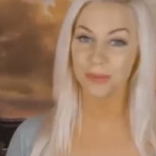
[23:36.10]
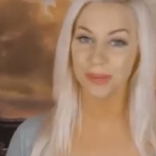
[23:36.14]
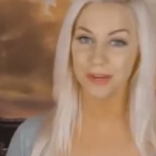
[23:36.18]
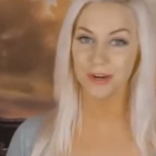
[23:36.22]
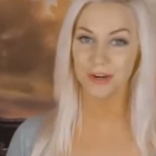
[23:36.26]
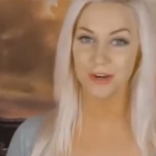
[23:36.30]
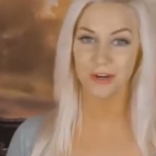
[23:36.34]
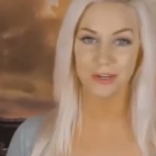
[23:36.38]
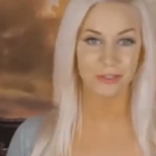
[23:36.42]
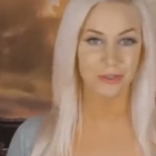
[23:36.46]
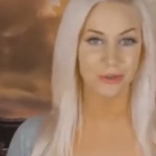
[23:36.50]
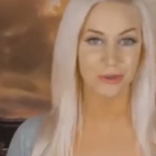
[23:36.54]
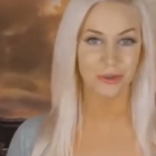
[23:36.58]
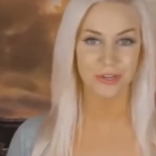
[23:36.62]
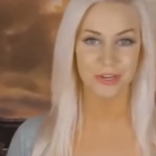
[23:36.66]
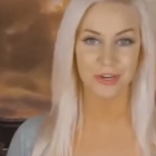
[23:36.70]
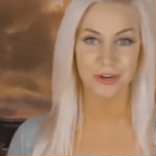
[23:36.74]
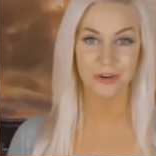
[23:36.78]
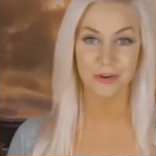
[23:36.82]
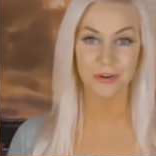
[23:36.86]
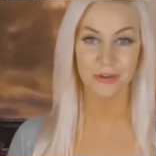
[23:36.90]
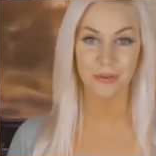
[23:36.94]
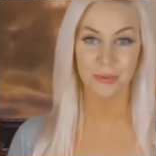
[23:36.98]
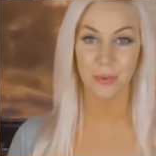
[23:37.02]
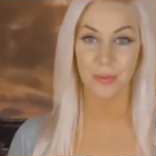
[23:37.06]
4-player controlled
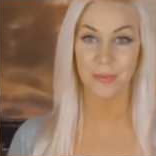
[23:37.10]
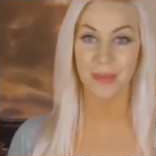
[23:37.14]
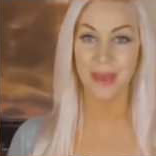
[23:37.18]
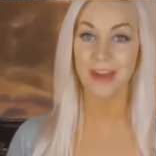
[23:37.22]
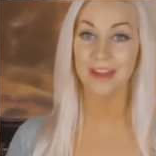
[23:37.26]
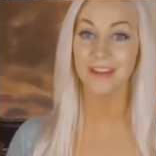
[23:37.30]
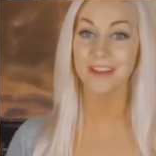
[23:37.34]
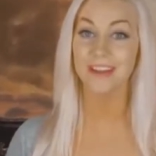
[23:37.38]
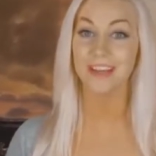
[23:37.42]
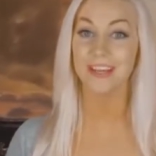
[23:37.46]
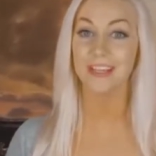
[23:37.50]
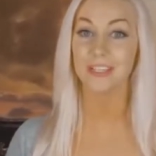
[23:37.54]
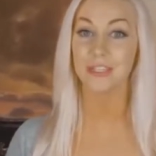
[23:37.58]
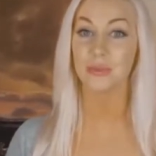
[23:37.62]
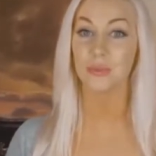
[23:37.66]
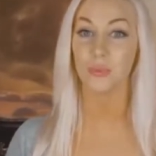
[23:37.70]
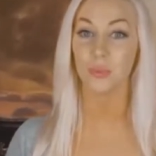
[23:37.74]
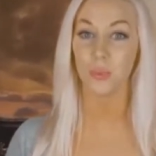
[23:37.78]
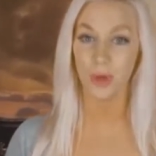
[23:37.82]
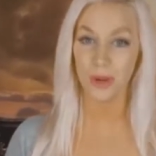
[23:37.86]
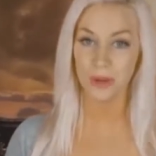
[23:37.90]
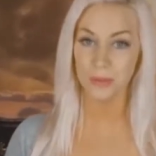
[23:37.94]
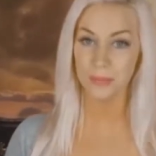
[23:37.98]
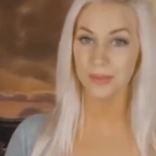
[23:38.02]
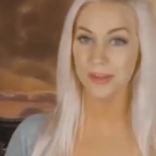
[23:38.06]
heroes will battle against
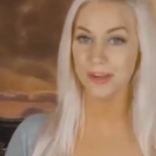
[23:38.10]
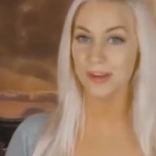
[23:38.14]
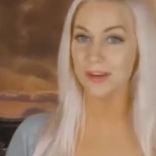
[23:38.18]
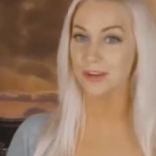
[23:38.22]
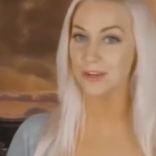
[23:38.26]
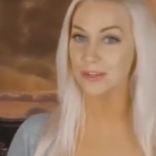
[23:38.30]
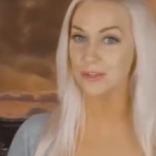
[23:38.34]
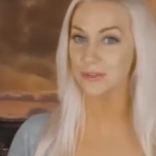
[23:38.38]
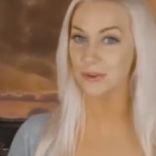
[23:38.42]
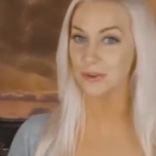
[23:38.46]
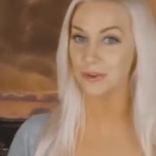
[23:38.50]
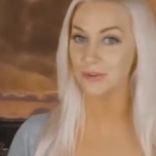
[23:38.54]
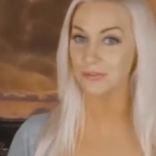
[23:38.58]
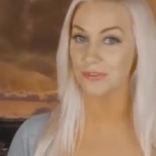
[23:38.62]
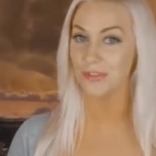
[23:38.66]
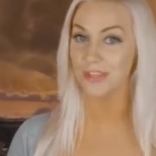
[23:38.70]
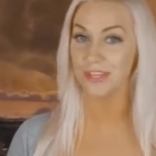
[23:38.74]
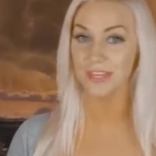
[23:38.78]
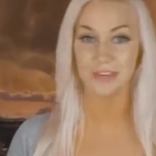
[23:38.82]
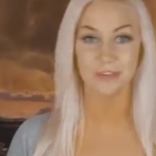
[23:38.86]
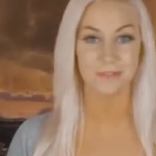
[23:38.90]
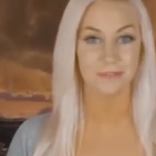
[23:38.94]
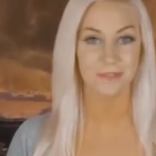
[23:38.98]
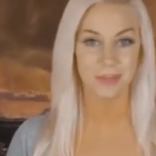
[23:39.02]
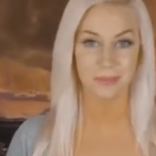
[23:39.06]
1-player controlled
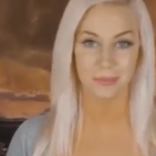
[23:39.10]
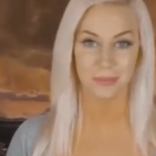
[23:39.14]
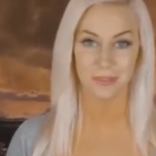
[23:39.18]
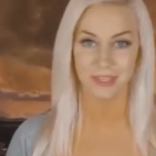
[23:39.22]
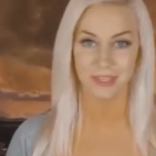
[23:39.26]
villain in